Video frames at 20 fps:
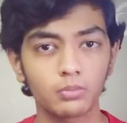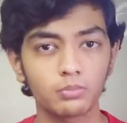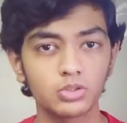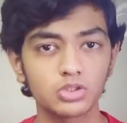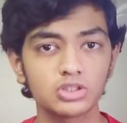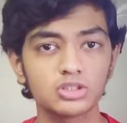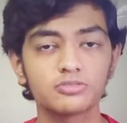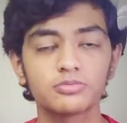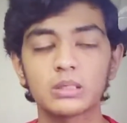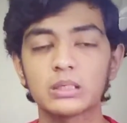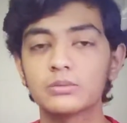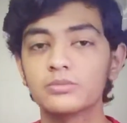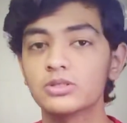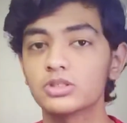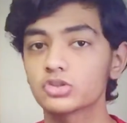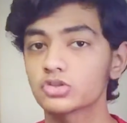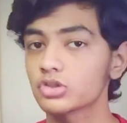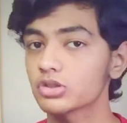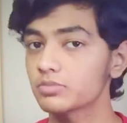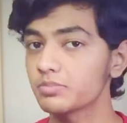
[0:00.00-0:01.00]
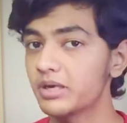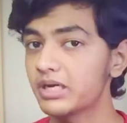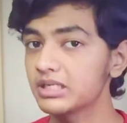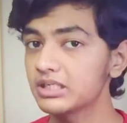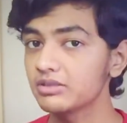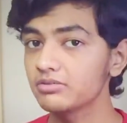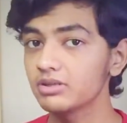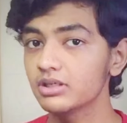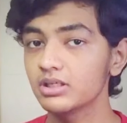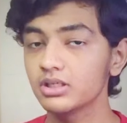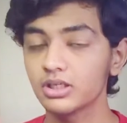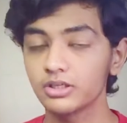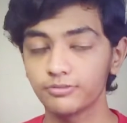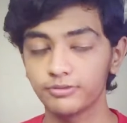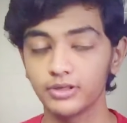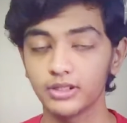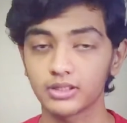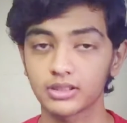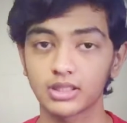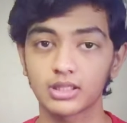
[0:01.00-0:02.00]
a budgetified based smart TV, if
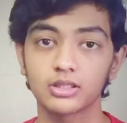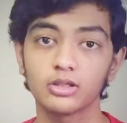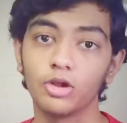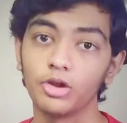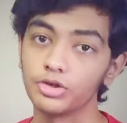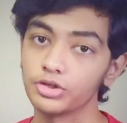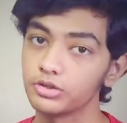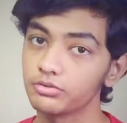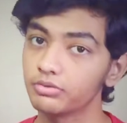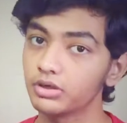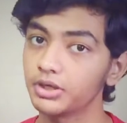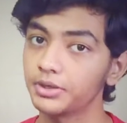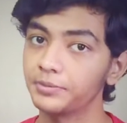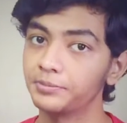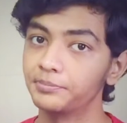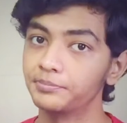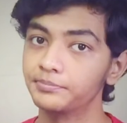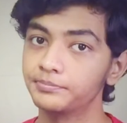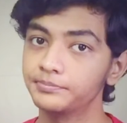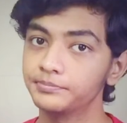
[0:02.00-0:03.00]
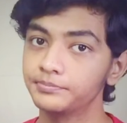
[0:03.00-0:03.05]
it is a launched one.